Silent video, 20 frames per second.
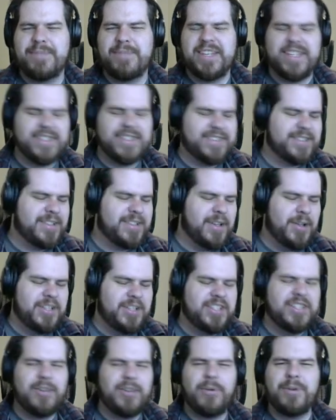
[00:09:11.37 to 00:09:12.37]
because
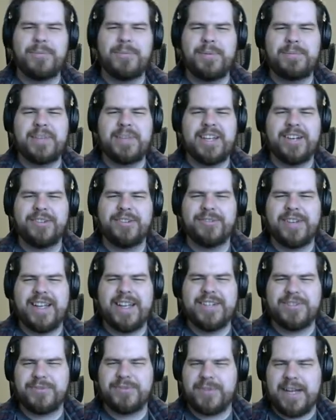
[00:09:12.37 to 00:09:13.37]
you know what would be a
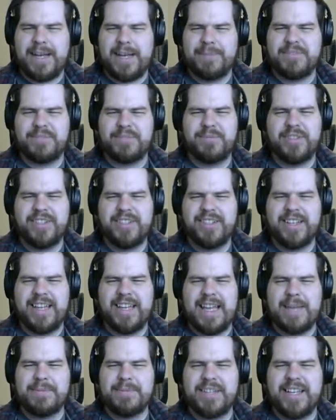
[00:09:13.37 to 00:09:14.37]
great trap to put in a
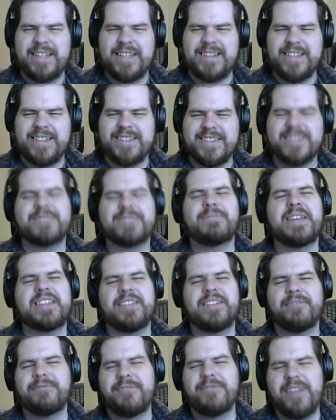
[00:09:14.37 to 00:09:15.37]
game like this is make
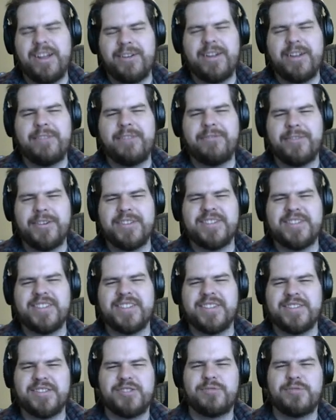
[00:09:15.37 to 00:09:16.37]
the very first
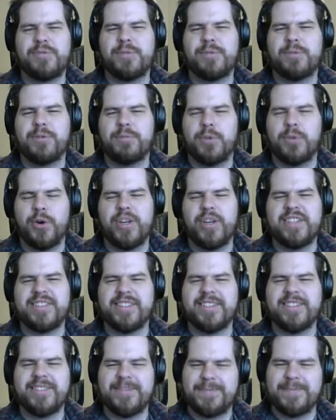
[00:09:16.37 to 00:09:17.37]
consumable
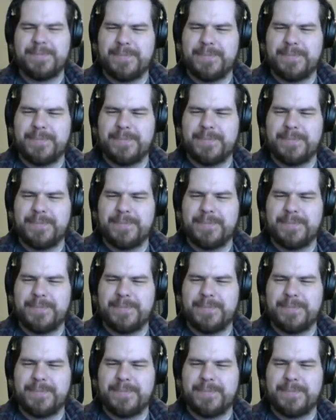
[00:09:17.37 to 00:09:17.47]
poison.